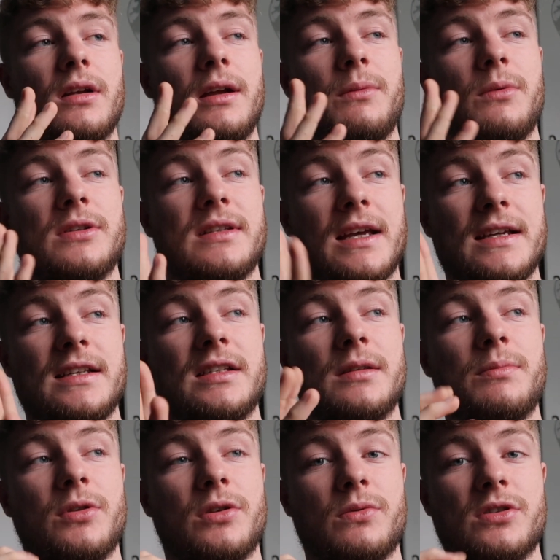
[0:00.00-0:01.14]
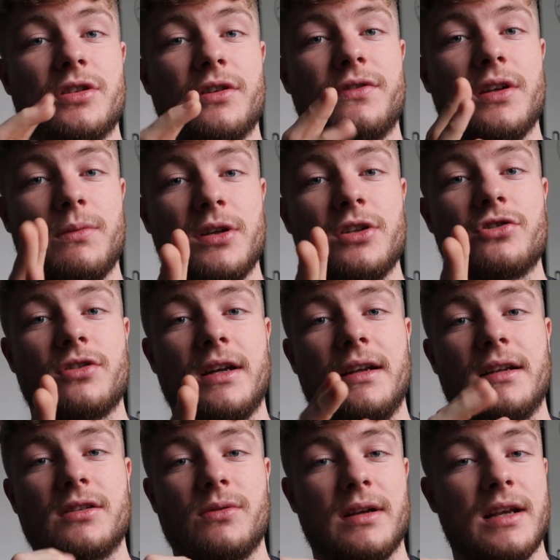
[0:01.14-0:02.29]
It was nice, but there was stuff that you wouldn't try in
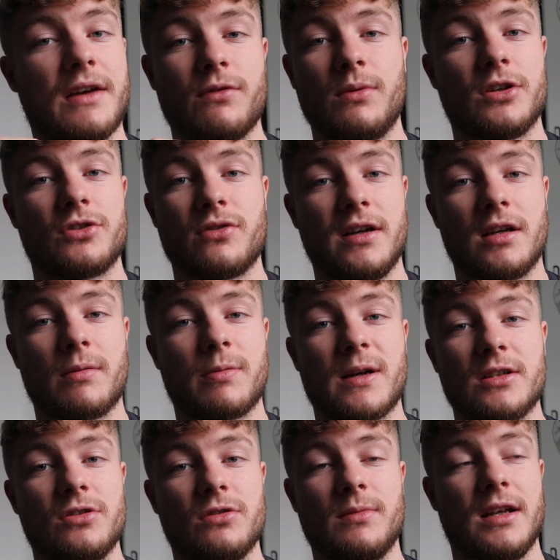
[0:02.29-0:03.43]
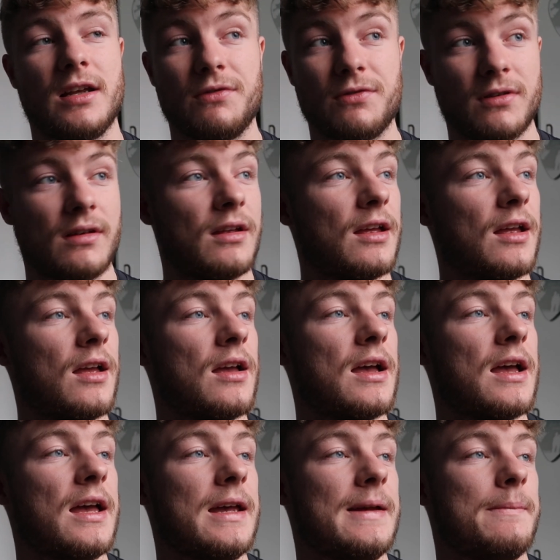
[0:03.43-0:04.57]
it. So I never would have tried carpaccio in my life.
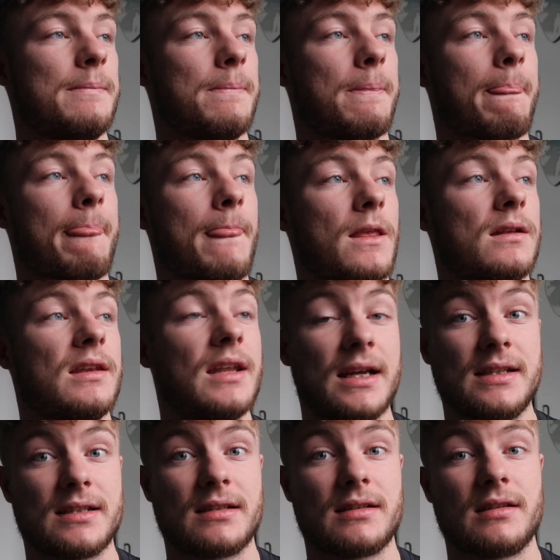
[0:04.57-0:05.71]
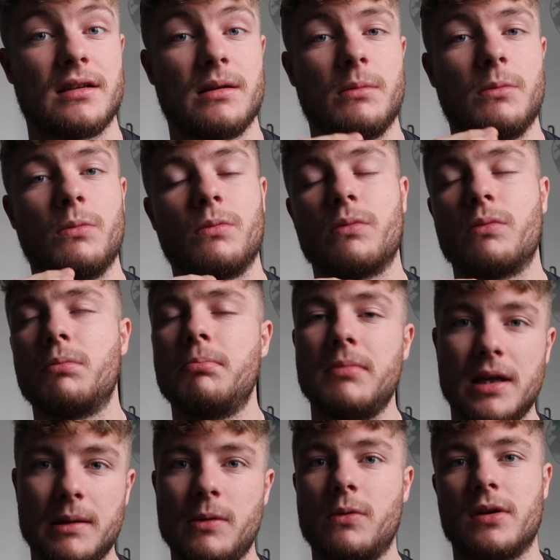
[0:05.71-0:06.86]
Nice.
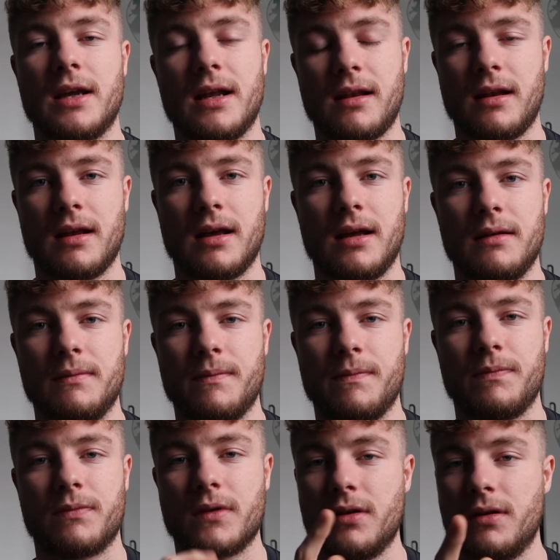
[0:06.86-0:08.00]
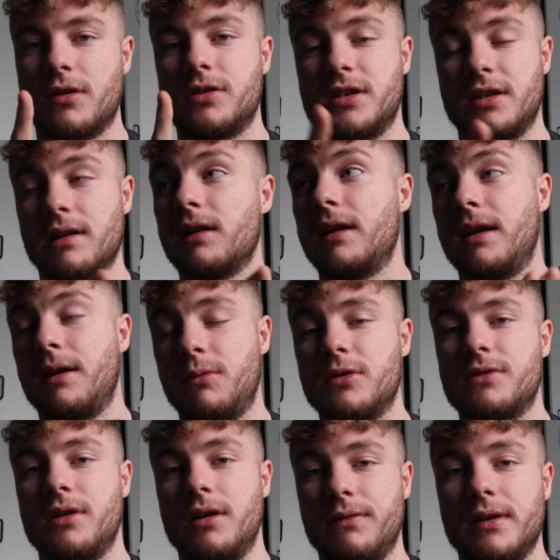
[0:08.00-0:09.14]
Maybe would get it again, because it
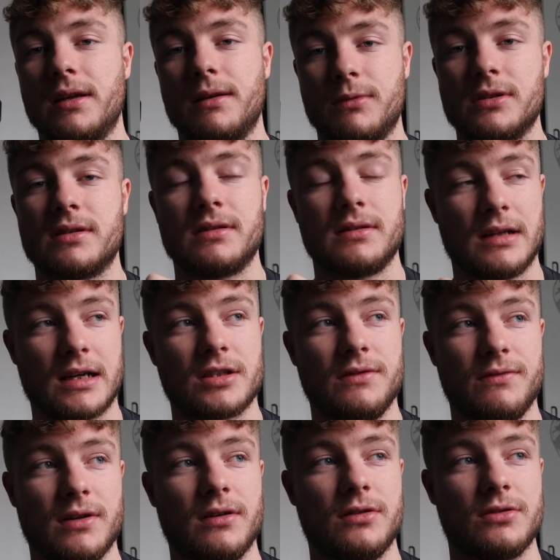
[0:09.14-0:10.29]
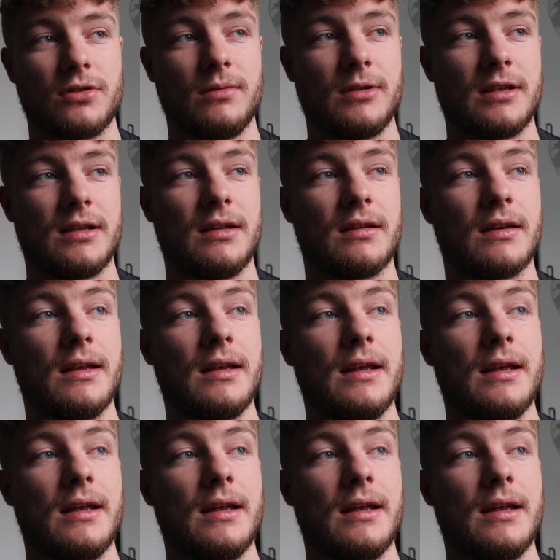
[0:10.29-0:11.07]
was lovely. It was actually very enjoyable to eat.